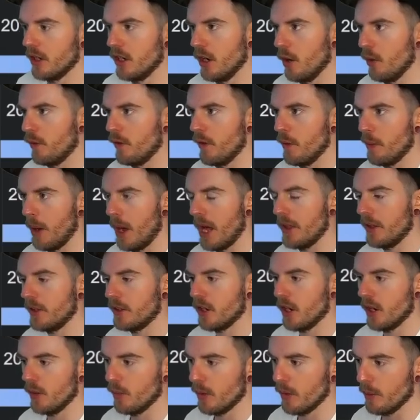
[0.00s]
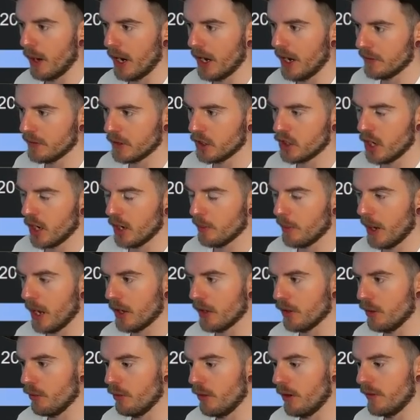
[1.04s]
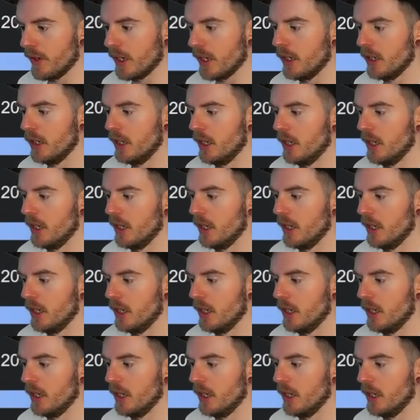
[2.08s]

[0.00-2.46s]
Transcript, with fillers: You know, if we bet the turn, we might have to check back the river.